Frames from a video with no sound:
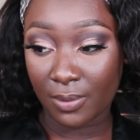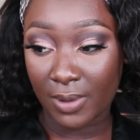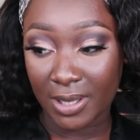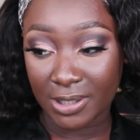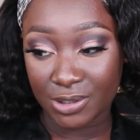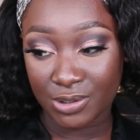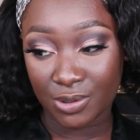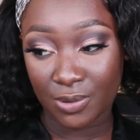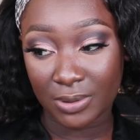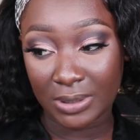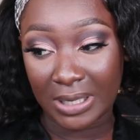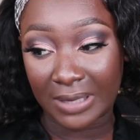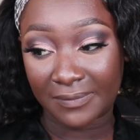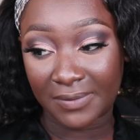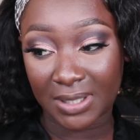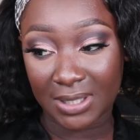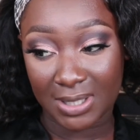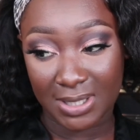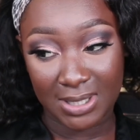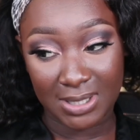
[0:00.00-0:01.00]
I don't have
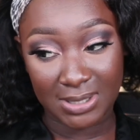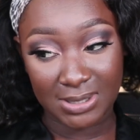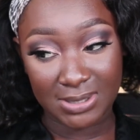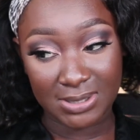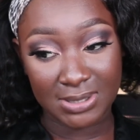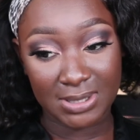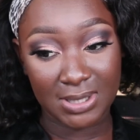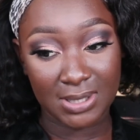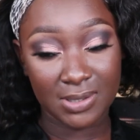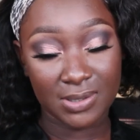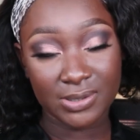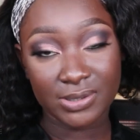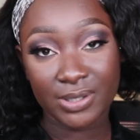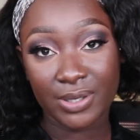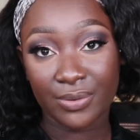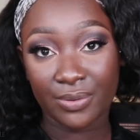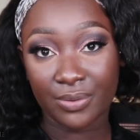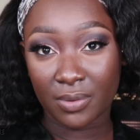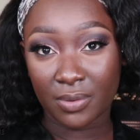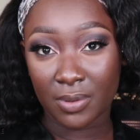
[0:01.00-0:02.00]
the casing because
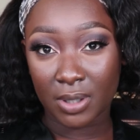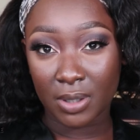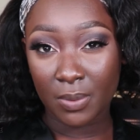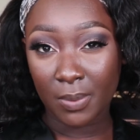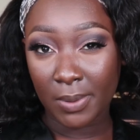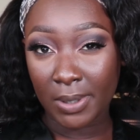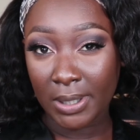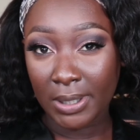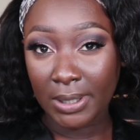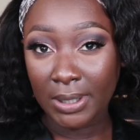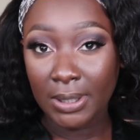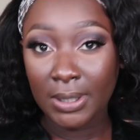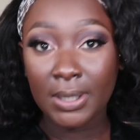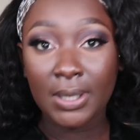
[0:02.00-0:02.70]
I it away,